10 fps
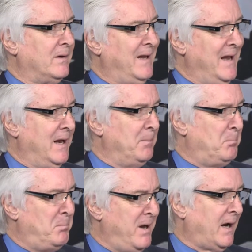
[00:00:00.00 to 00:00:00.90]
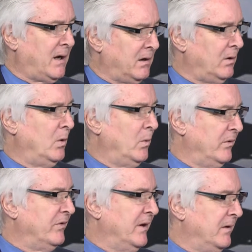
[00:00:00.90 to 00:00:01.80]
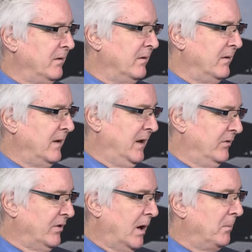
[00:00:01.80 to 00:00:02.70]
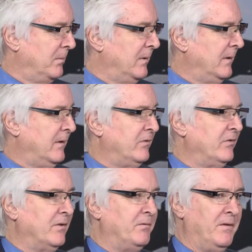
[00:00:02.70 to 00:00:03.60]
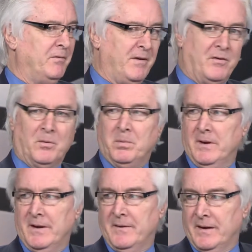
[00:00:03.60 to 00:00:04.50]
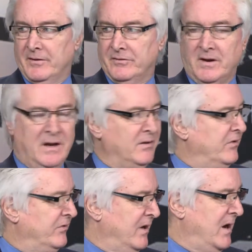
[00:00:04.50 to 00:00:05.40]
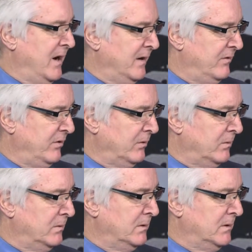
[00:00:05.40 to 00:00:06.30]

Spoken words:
can't pick who is in the ESOP. This is a federal plan that is designed to